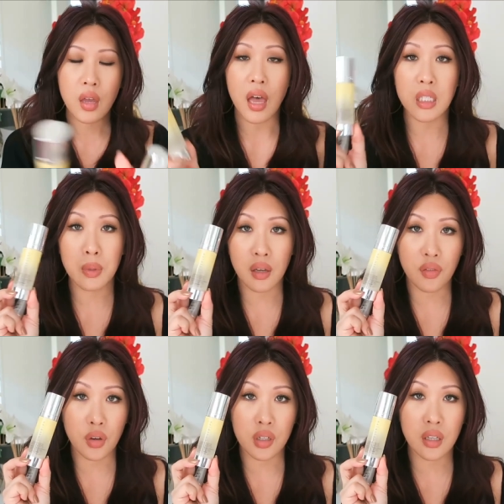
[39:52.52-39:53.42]

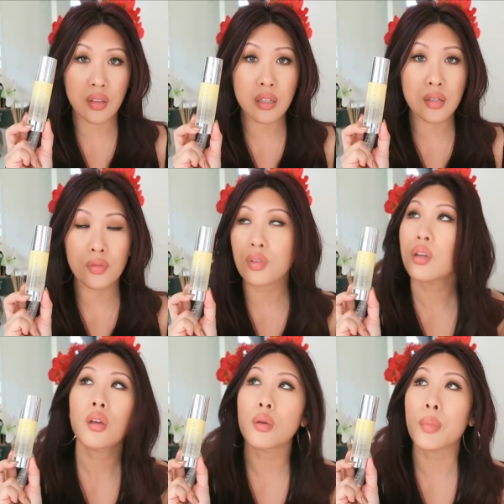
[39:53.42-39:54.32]
SPF 30. This
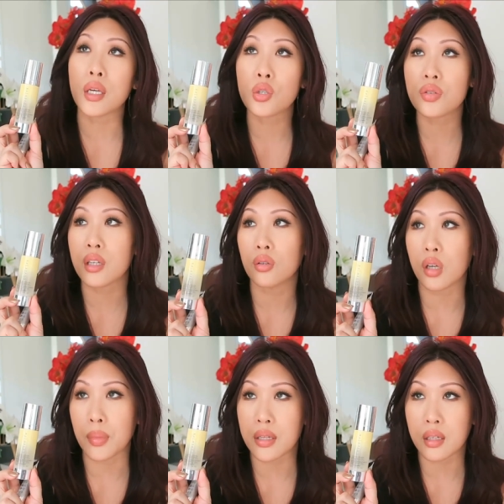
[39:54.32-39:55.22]
makes your skin
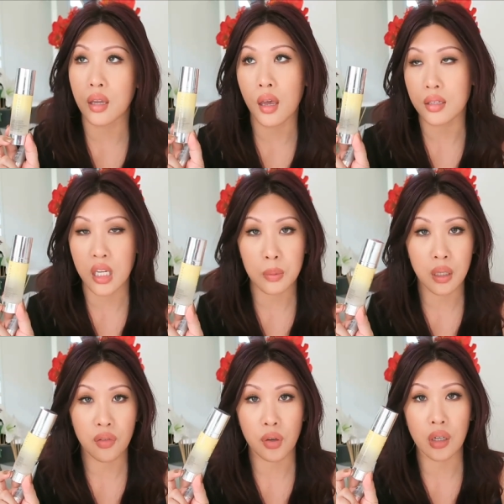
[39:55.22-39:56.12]
look amazing, has
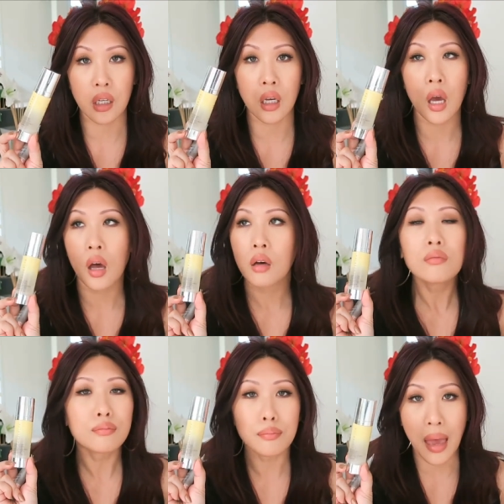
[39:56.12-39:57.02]
SPF 30,
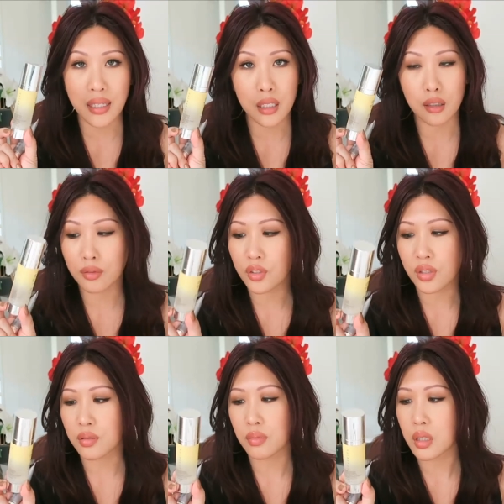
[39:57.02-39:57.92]
massive,
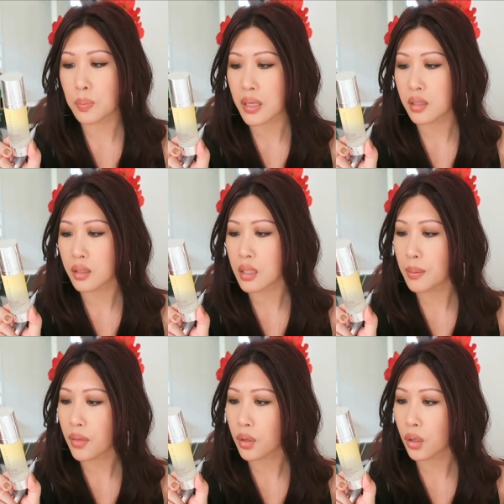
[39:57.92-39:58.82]
just it's basically
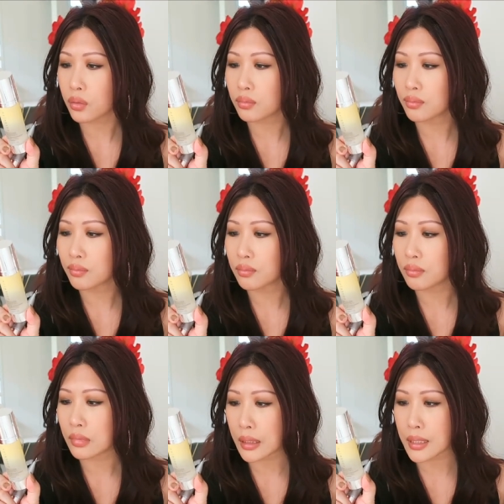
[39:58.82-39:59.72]
dimethicone.
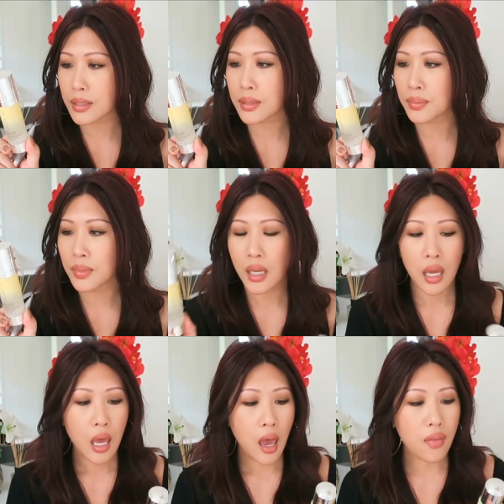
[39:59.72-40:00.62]
Yes.
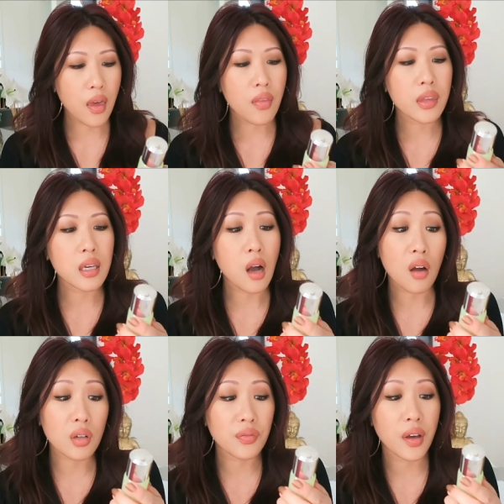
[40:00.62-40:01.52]
And then the
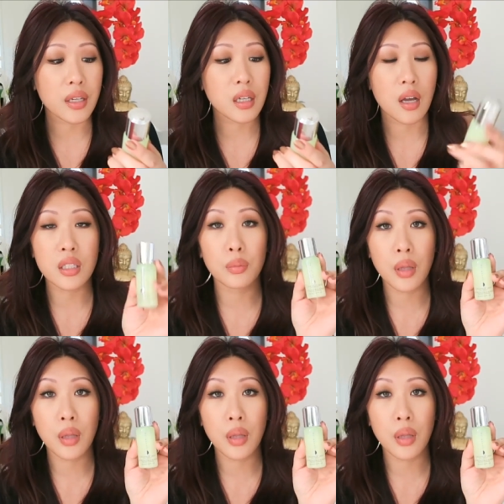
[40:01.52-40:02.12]
Cover FX Custom